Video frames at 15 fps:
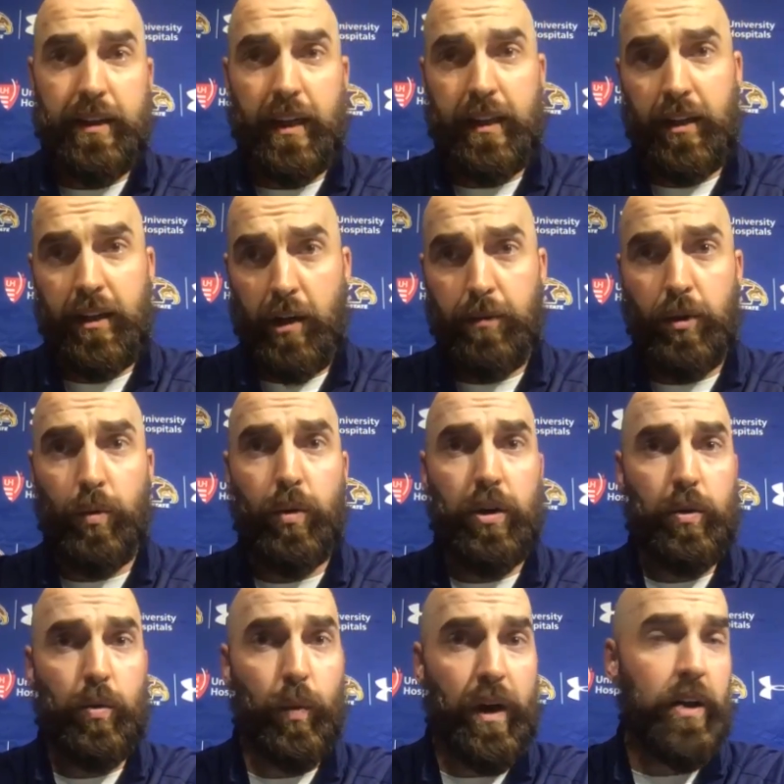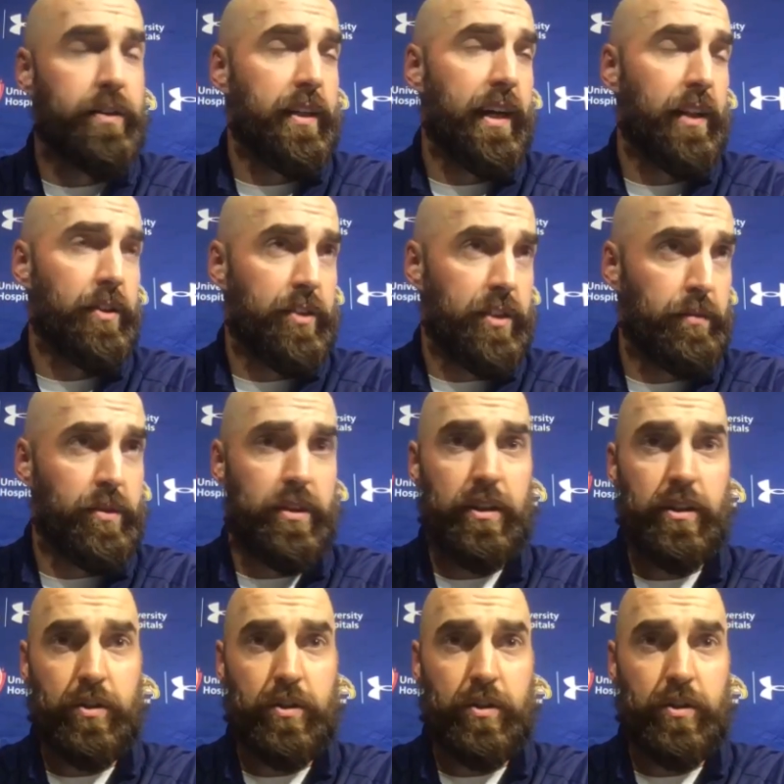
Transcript: That they're able to work well together seamlessly.